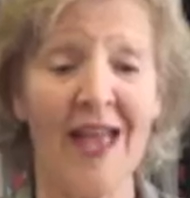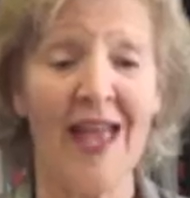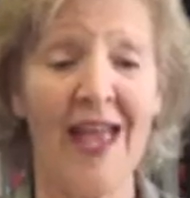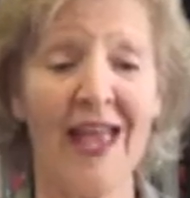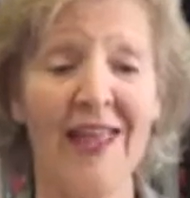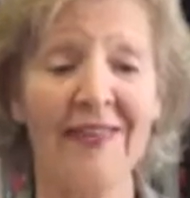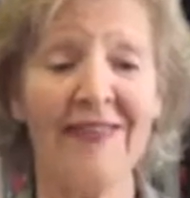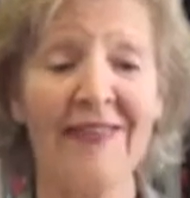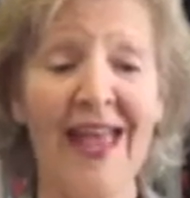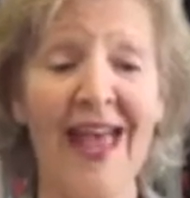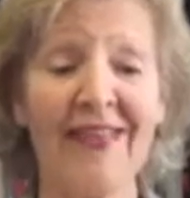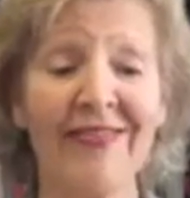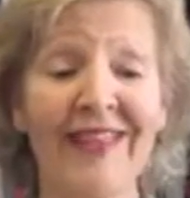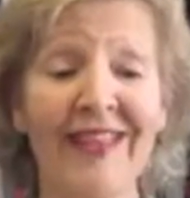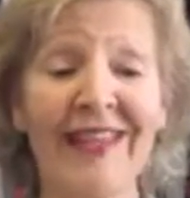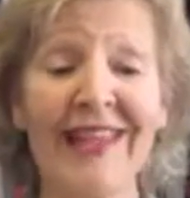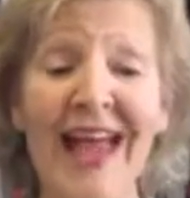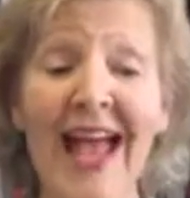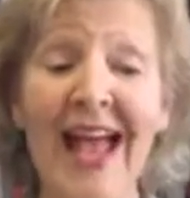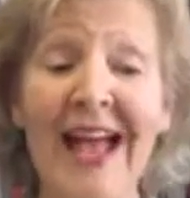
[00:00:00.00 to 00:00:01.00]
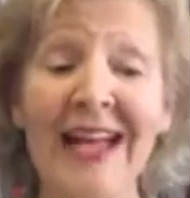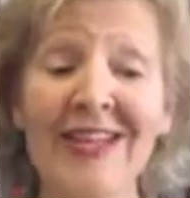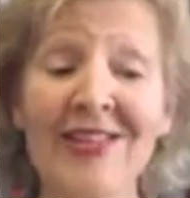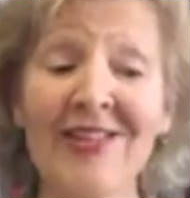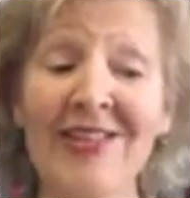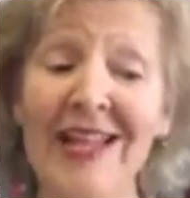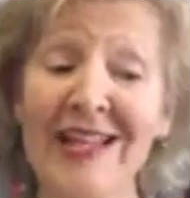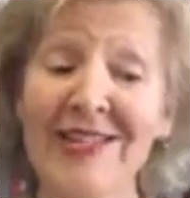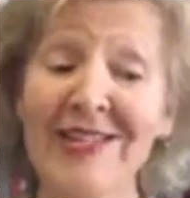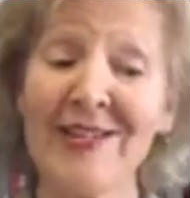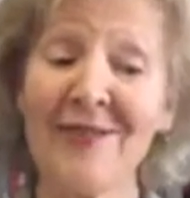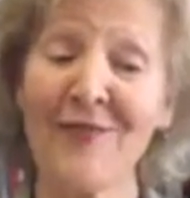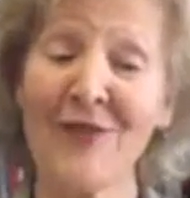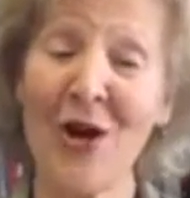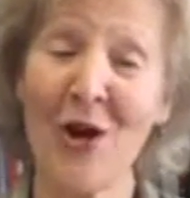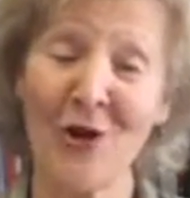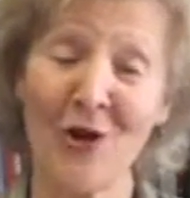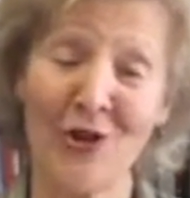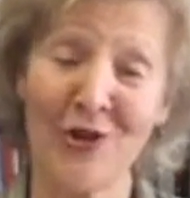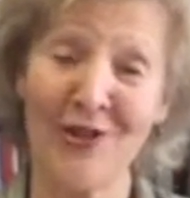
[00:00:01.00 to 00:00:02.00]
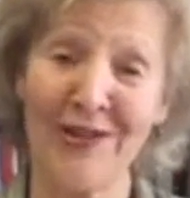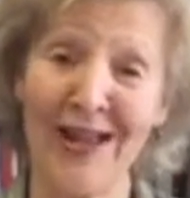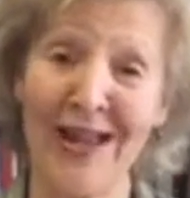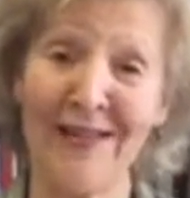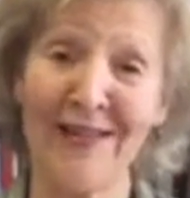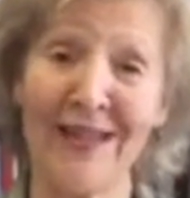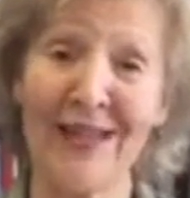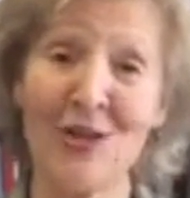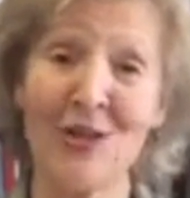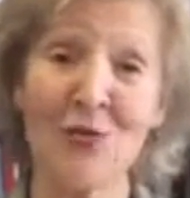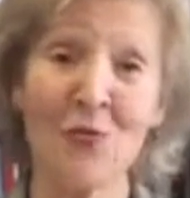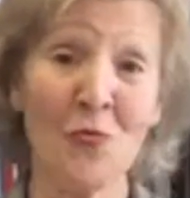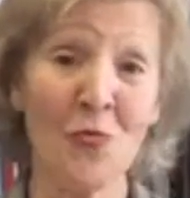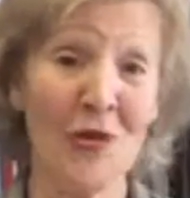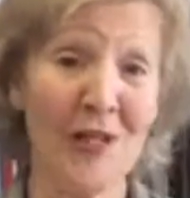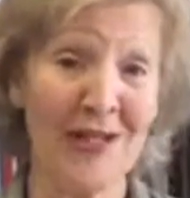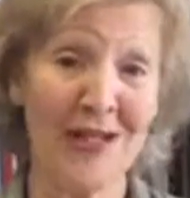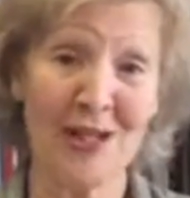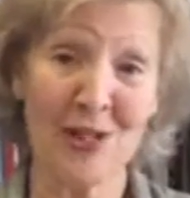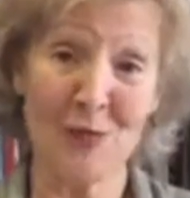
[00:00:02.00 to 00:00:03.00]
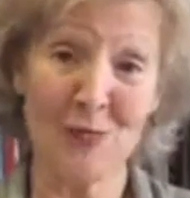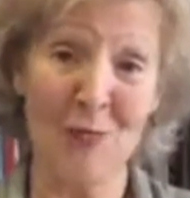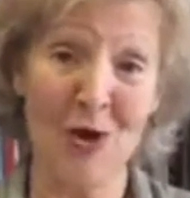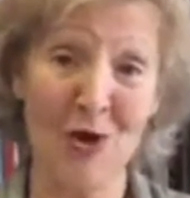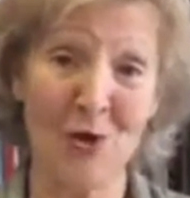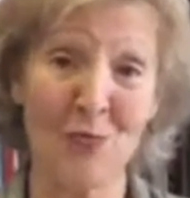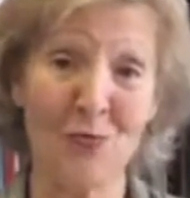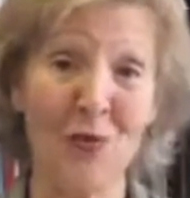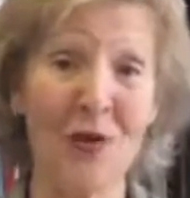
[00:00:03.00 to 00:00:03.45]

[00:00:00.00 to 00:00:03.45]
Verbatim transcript: And that the last sentence of the article, I think, is really smart.